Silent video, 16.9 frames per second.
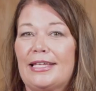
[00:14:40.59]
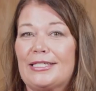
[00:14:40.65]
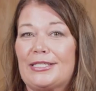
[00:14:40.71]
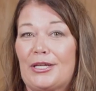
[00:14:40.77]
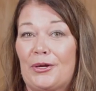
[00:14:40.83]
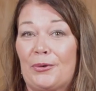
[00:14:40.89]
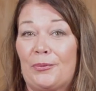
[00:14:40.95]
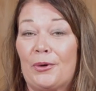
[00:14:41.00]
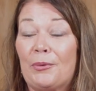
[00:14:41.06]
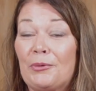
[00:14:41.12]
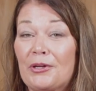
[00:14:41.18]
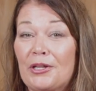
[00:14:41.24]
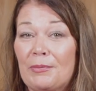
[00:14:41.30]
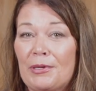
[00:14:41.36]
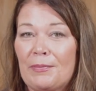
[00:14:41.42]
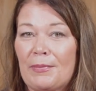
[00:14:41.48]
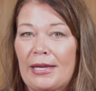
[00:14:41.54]
So what we're
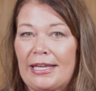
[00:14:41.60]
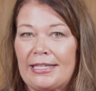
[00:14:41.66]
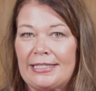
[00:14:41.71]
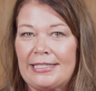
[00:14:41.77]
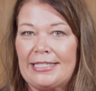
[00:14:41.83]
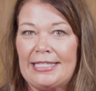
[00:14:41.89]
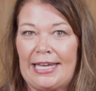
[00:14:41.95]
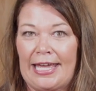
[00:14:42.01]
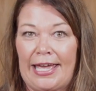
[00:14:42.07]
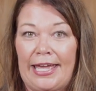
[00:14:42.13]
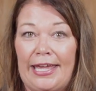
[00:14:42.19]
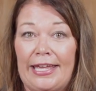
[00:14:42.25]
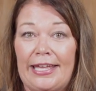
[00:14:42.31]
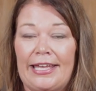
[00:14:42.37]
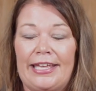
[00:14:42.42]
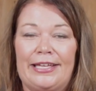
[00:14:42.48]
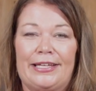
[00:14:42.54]
going to be making
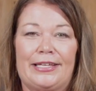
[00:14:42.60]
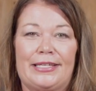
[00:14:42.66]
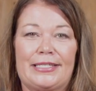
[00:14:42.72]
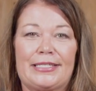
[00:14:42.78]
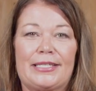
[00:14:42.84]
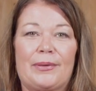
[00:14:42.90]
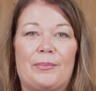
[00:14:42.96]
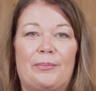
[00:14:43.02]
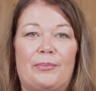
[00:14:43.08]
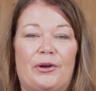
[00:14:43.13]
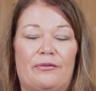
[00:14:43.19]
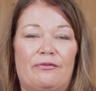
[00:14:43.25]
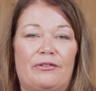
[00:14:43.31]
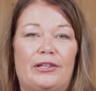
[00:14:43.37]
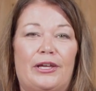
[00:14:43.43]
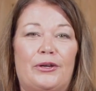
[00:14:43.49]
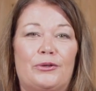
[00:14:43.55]
today is
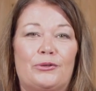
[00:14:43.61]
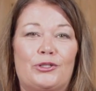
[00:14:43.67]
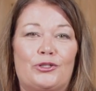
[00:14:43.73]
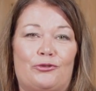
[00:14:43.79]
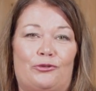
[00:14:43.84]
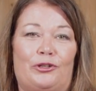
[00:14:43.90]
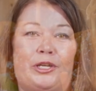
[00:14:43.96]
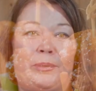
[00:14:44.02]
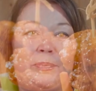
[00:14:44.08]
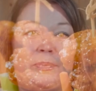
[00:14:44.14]
buffalo shrimp